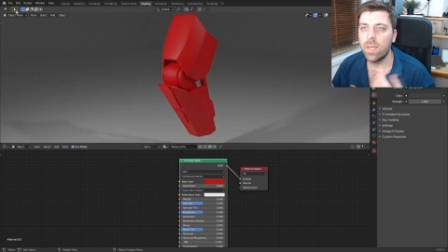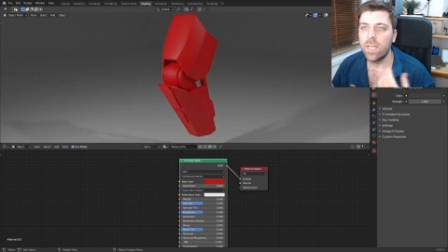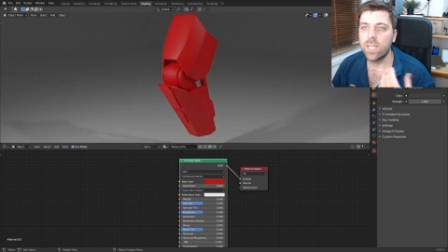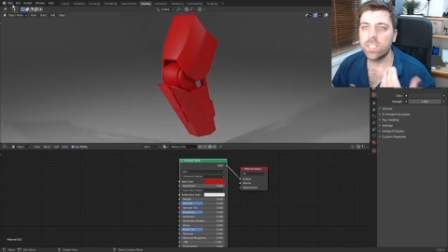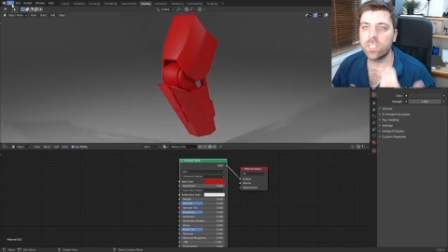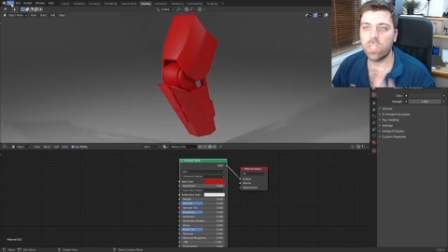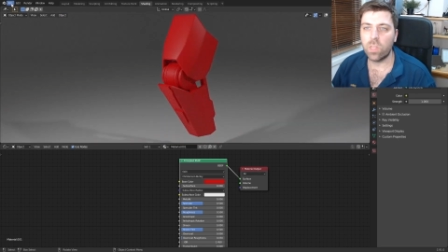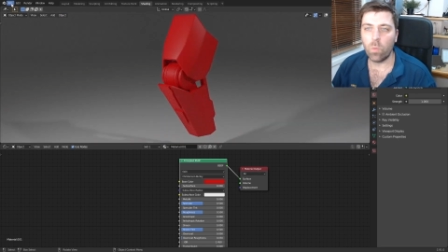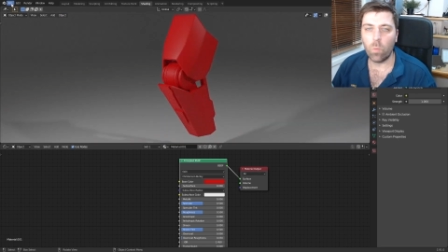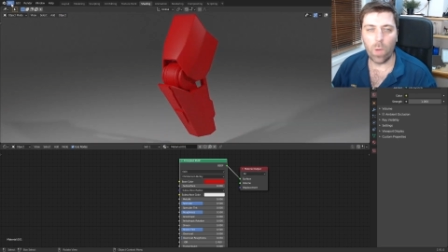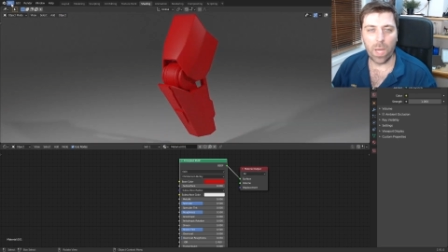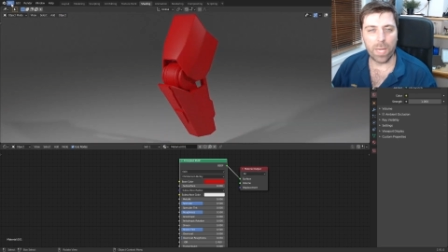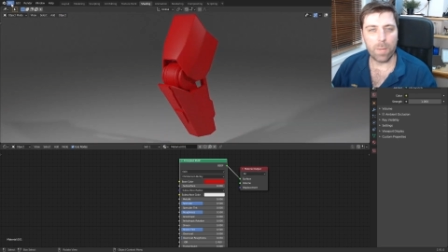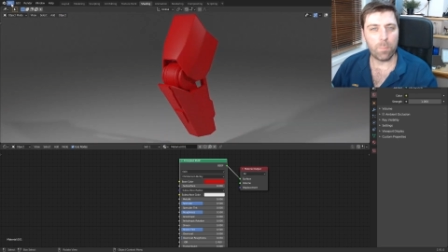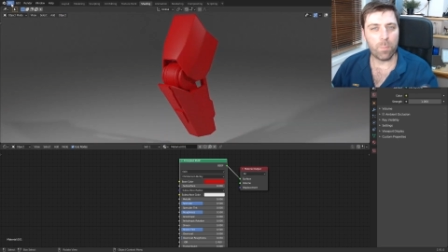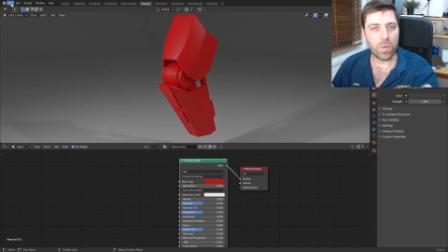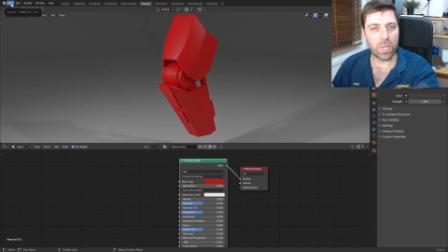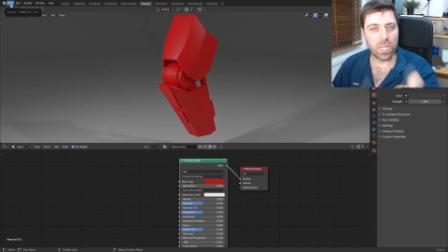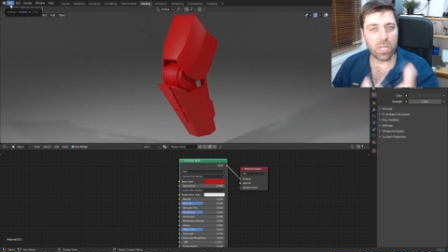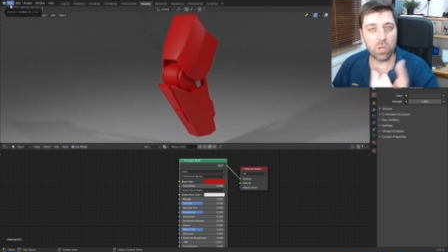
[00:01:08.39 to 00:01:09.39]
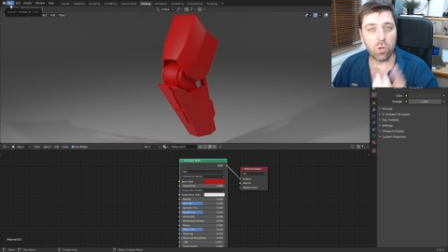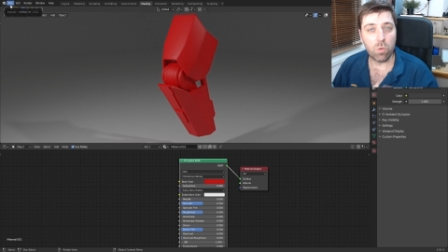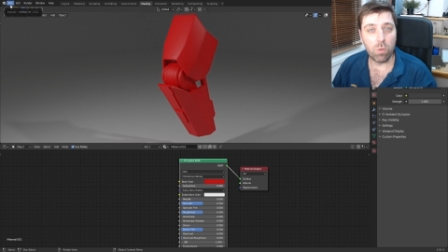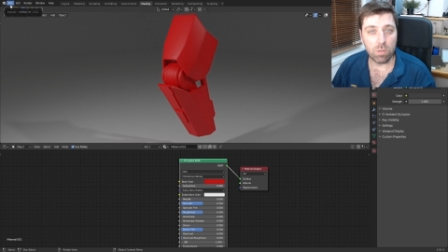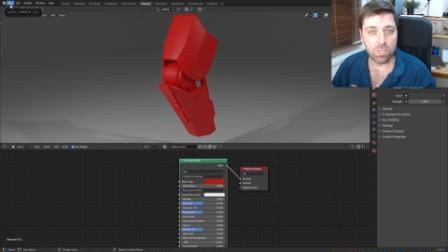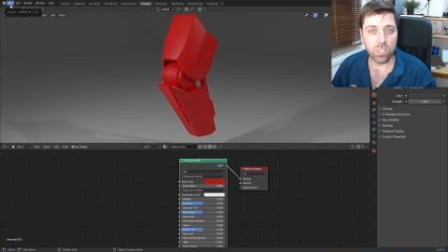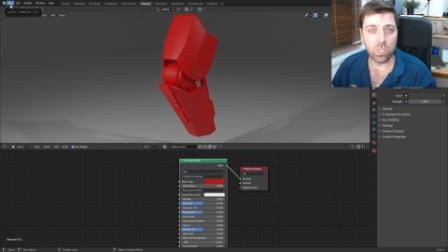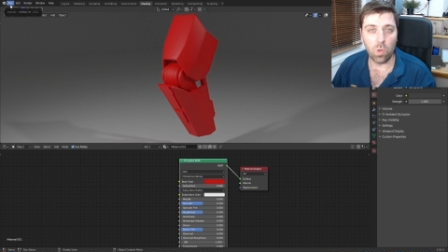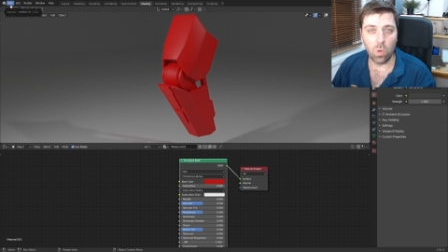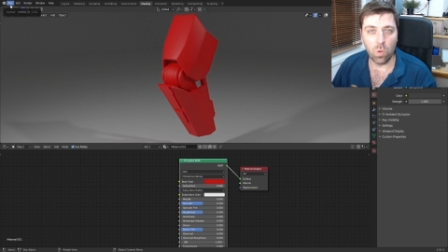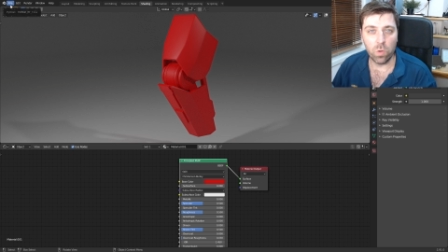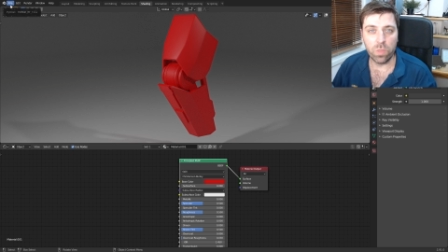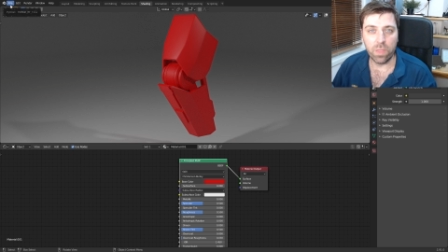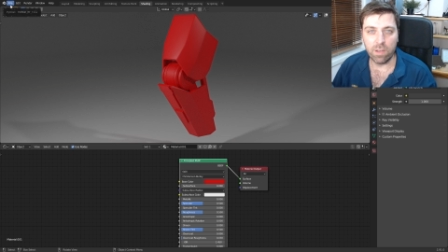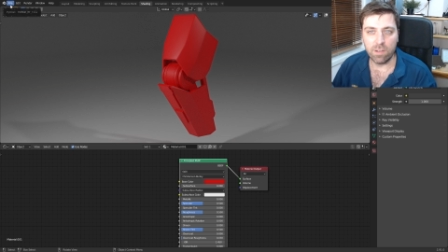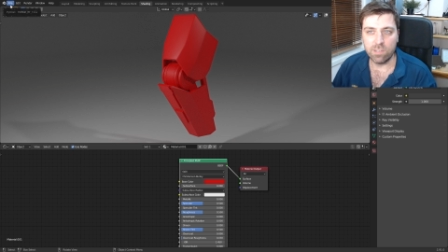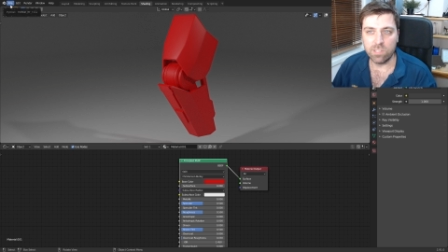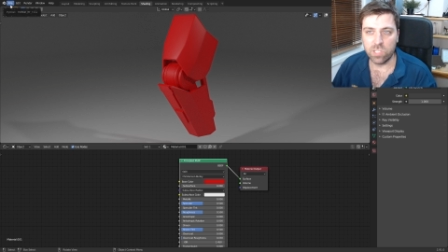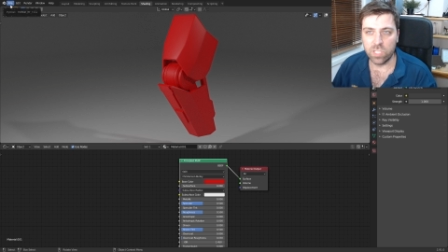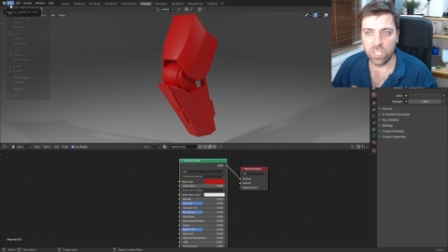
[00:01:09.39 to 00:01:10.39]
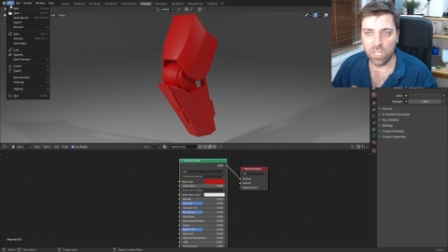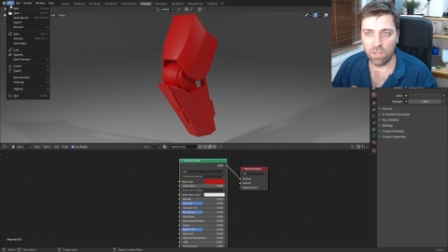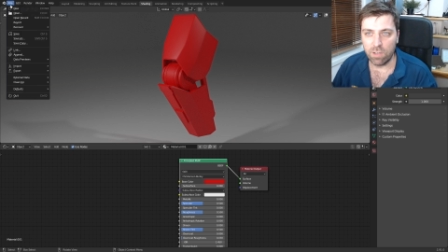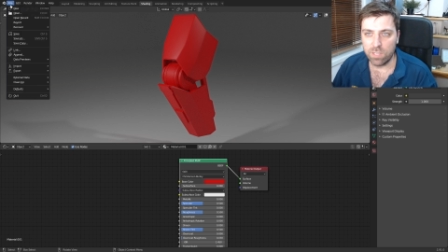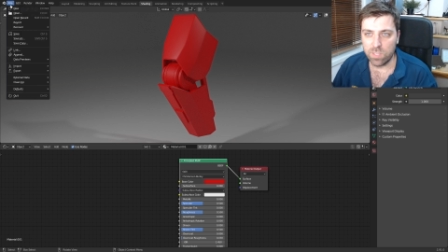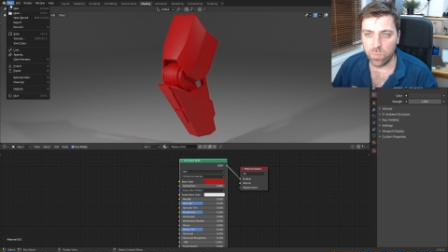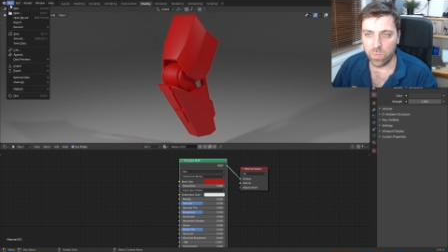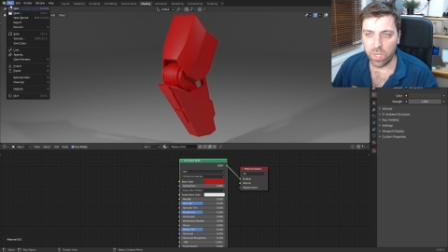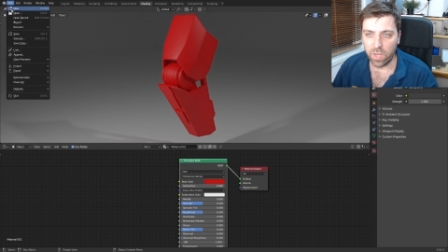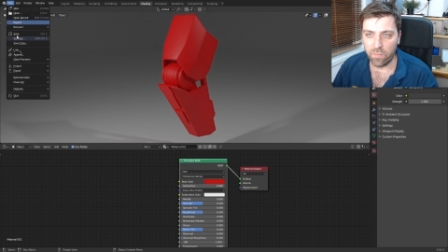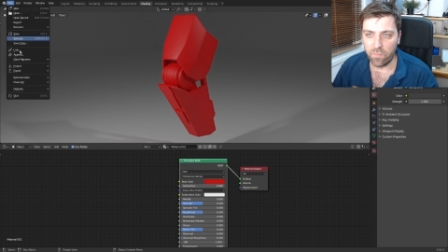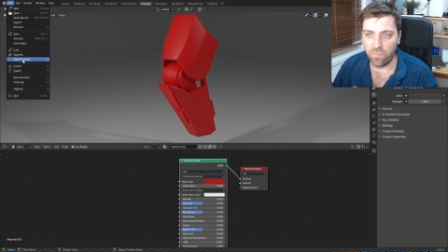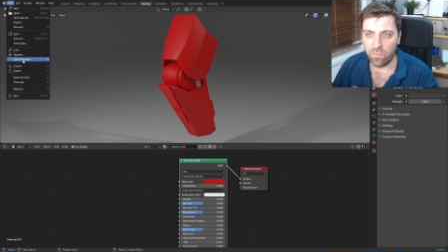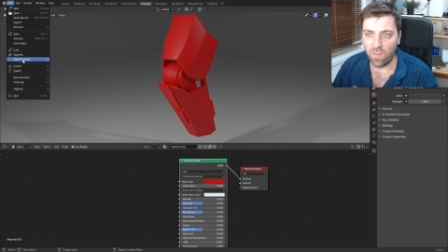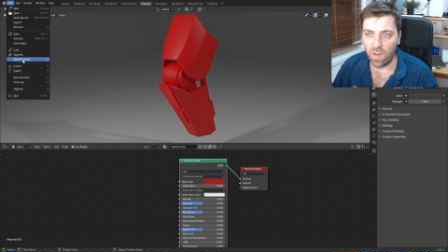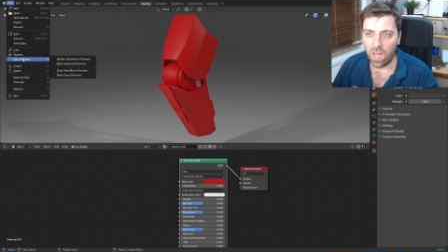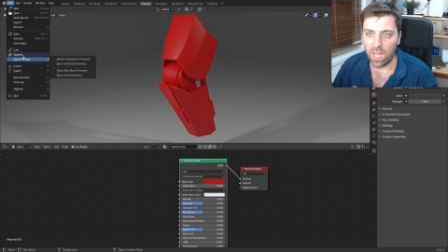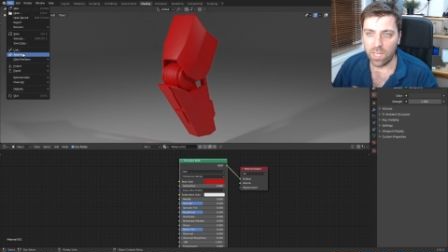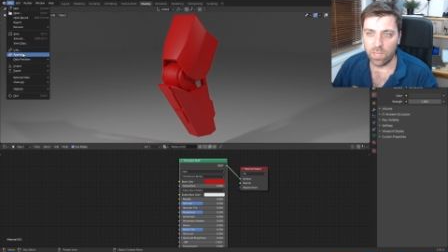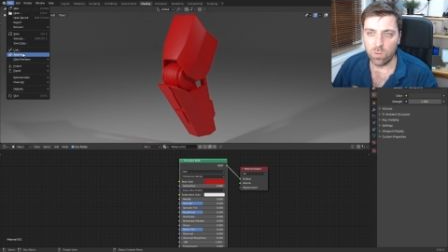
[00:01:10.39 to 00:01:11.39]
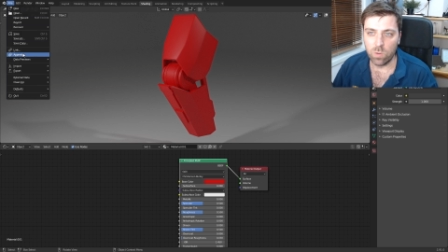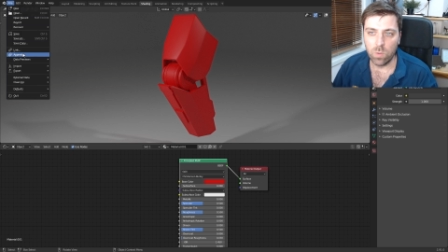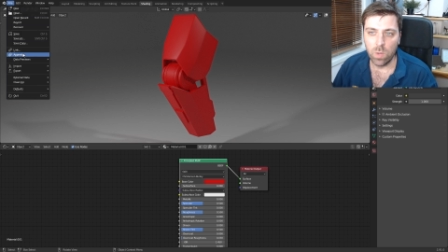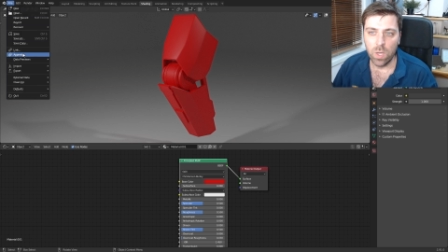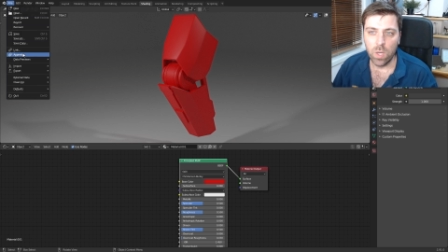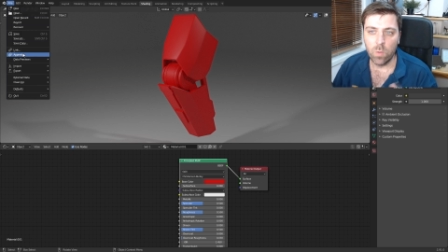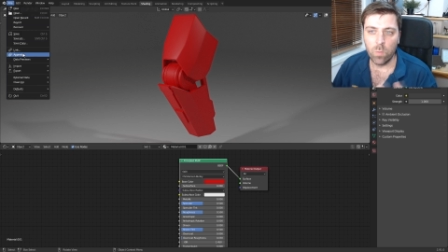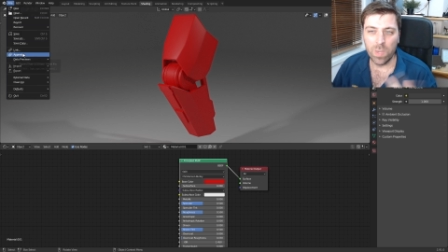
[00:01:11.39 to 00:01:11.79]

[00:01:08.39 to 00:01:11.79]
So the way to bring across all those nodes, we go file,